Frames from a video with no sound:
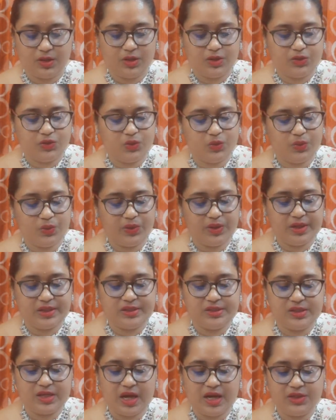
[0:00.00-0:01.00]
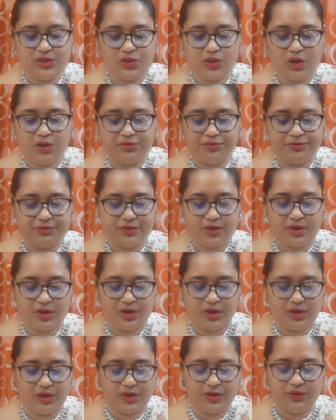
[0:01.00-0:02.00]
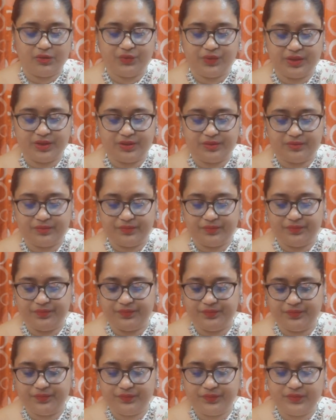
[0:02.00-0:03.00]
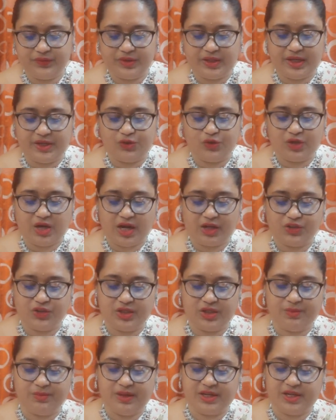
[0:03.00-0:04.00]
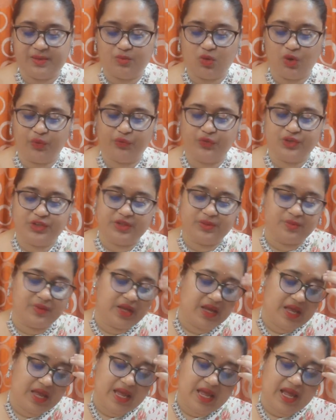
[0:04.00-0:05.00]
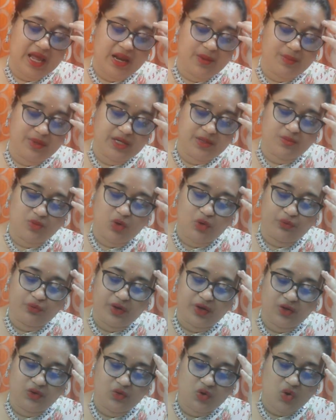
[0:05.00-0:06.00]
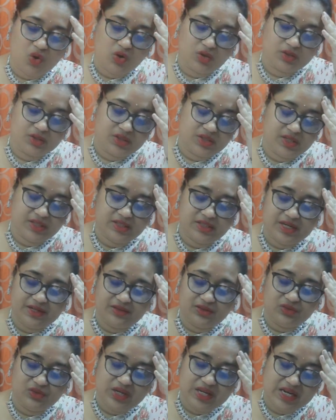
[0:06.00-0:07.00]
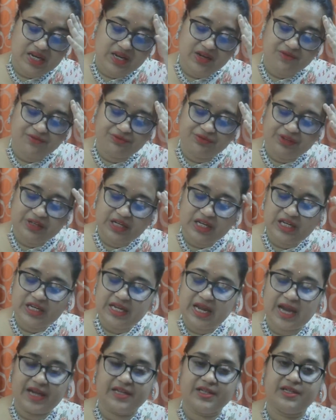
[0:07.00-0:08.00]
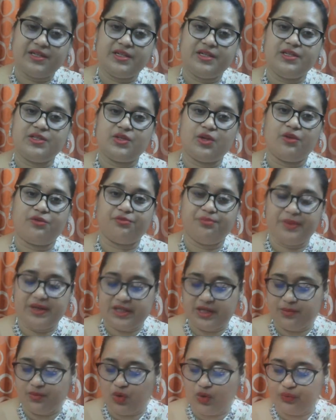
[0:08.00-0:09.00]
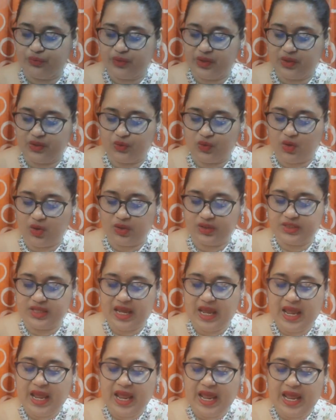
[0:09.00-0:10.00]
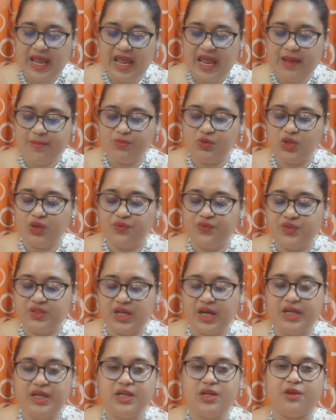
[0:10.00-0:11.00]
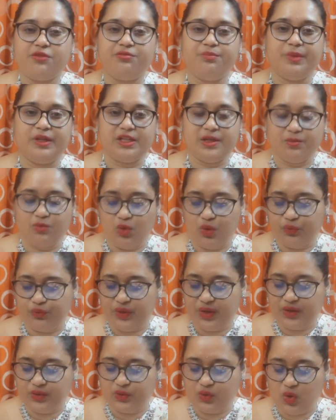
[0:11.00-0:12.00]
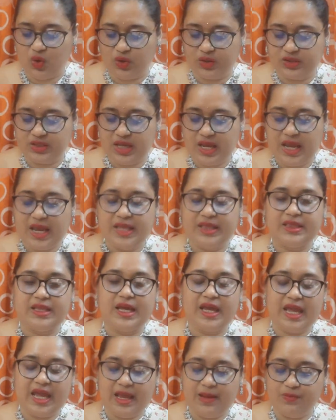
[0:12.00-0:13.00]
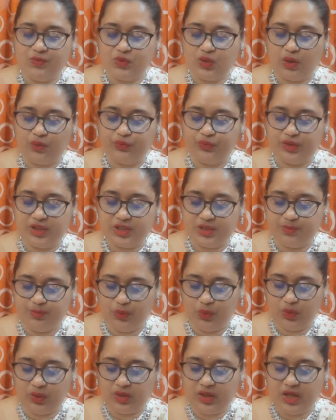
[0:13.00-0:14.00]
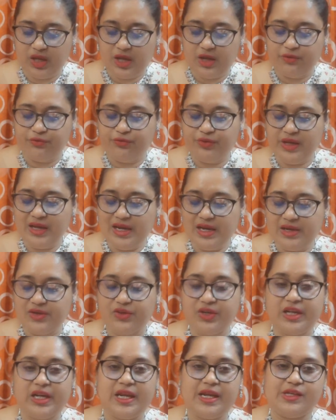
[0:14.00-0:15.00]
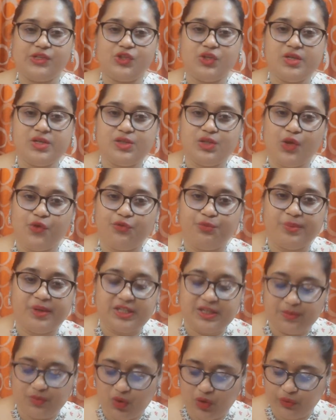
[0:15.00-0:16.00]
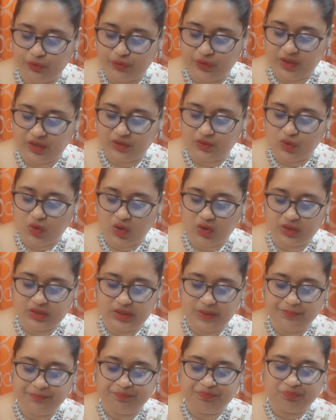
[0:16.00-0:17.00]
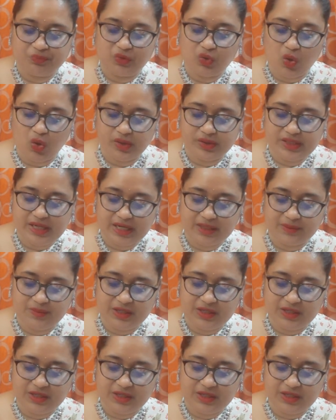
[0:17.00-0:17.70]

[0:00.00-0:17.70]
So it starts off with the introduction, metamorphism and metamorphic rocks, the three field categories of metamorphic rocks, aims of study of metamorphic rocks, the aims of this book, field relations of metamorphic rocks, contact